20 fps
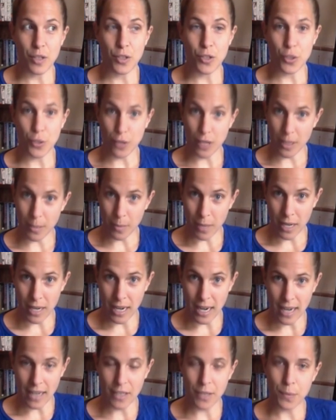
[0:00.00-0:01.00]
during my
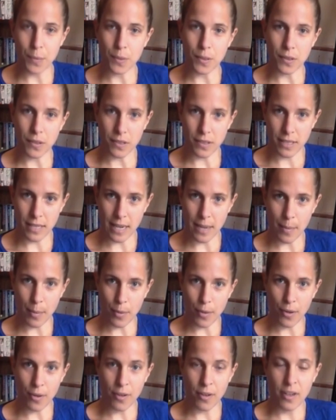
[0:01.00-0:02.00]
actual
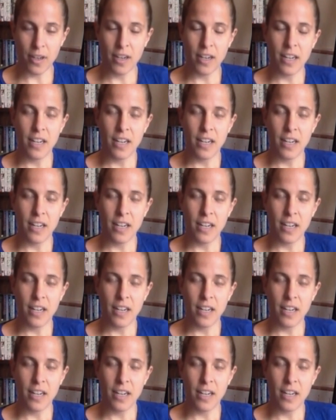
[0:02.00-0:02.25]
taper,